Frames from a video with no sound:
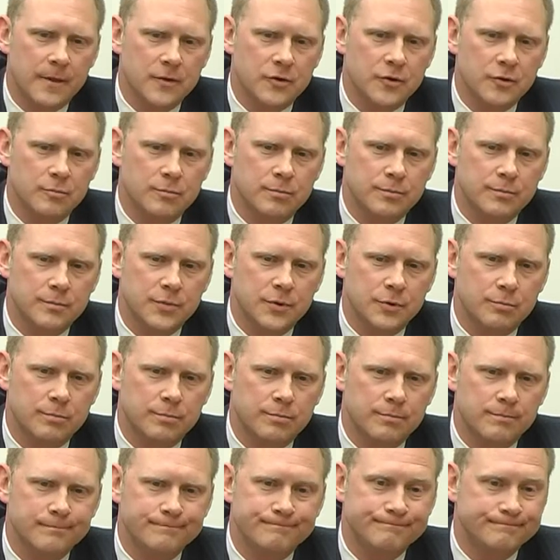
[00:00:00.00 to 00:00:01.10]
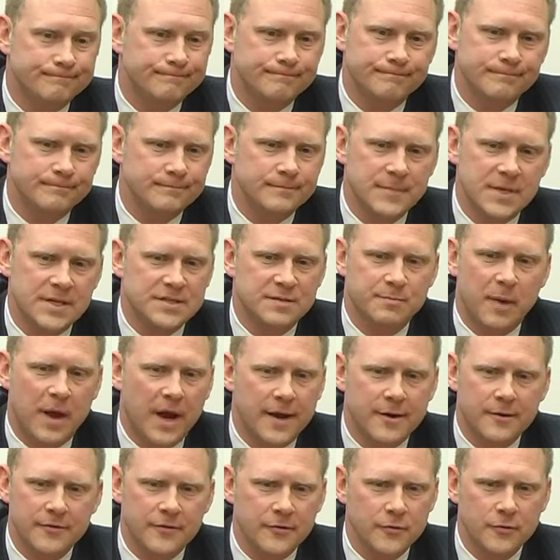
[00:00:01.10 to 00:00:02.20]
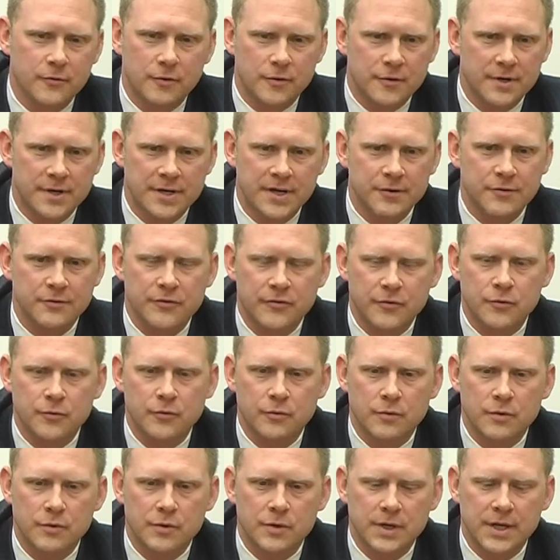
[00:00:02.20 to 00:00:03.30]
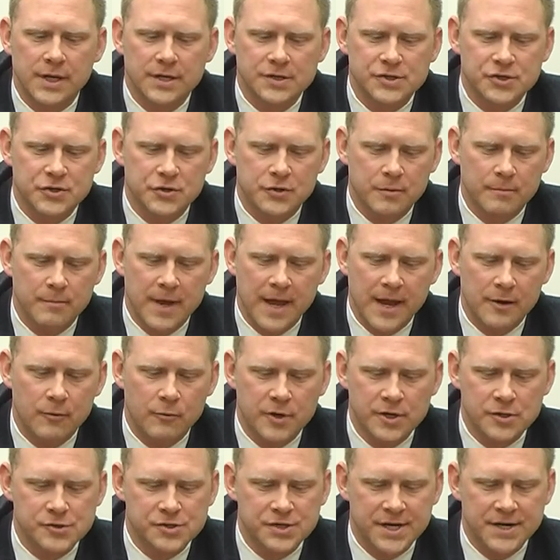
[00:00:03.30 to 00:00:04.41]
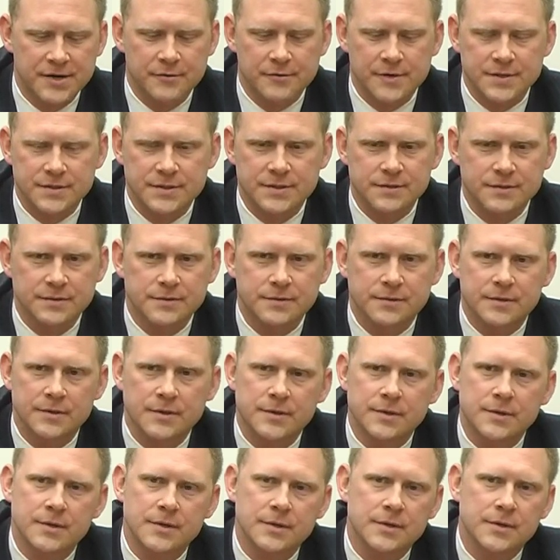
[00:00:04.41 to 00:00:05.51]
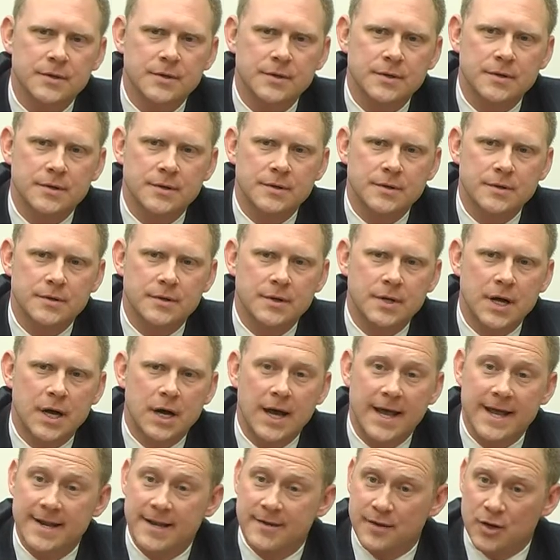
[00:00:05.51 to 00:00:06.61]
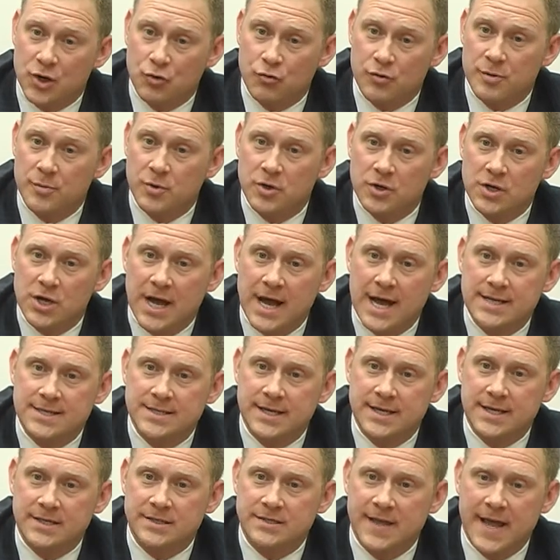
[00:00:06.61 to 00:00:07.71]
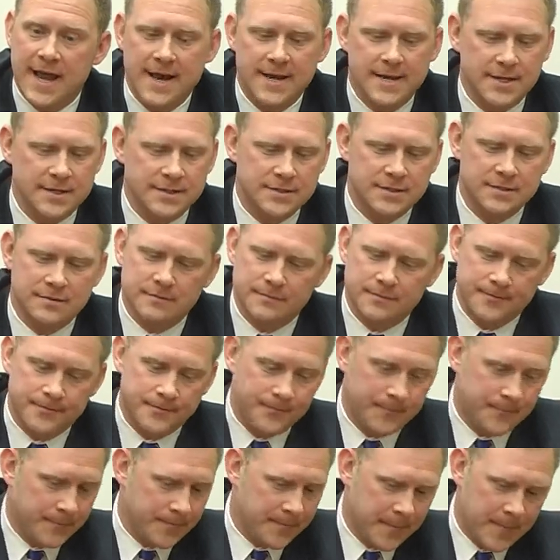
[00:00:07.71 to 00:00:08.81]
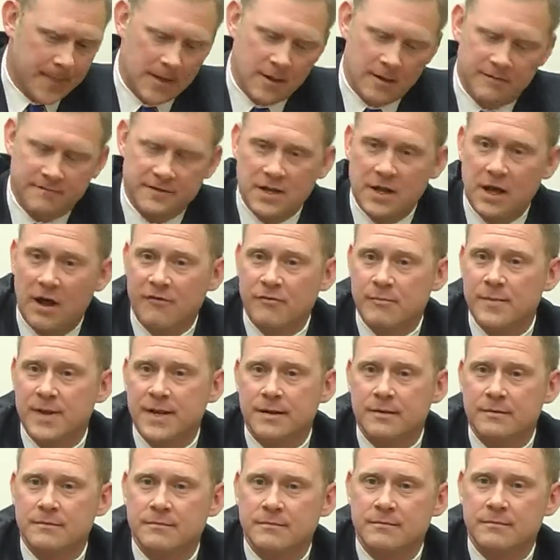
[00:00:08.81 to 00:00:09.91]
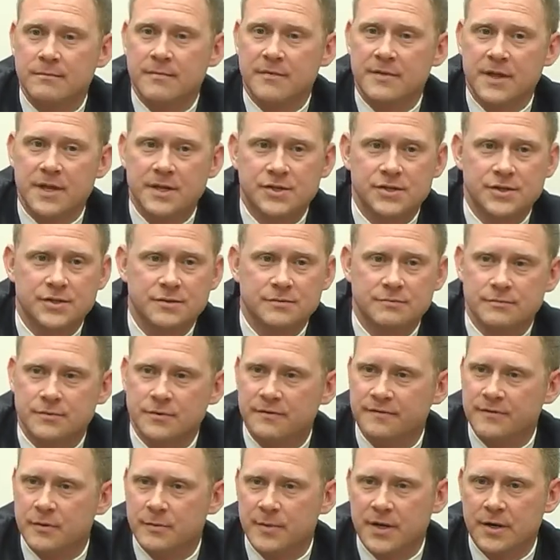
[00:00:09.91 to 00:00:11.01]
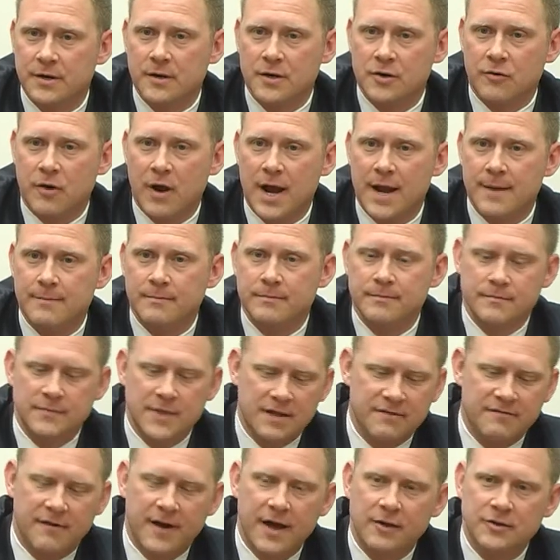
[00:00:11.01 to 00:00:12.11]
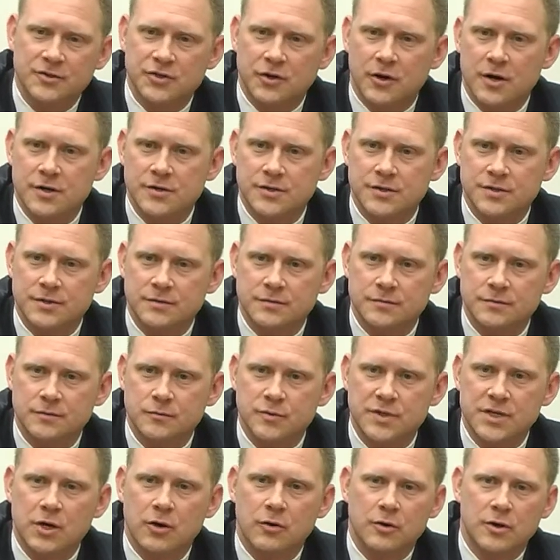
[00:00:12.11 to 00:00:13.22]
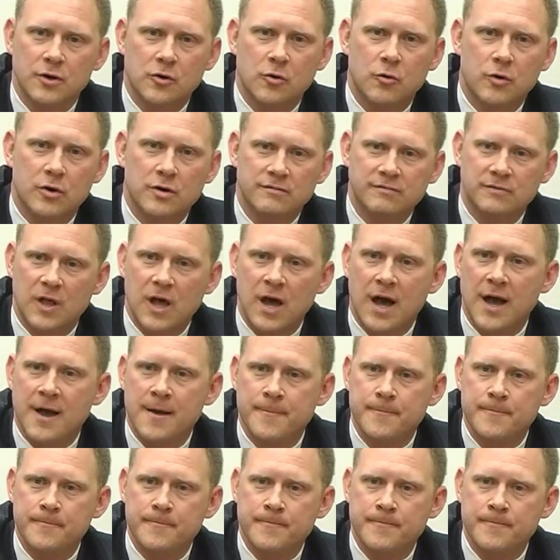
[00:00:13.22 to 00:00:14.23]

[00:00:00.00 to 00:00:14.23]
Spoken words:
you aspire to or adhere to, and it shouldn't matter what your gender is. And in the criminal context, that is, if the government thinks you've committed a crime, they file charges. We go in a court of law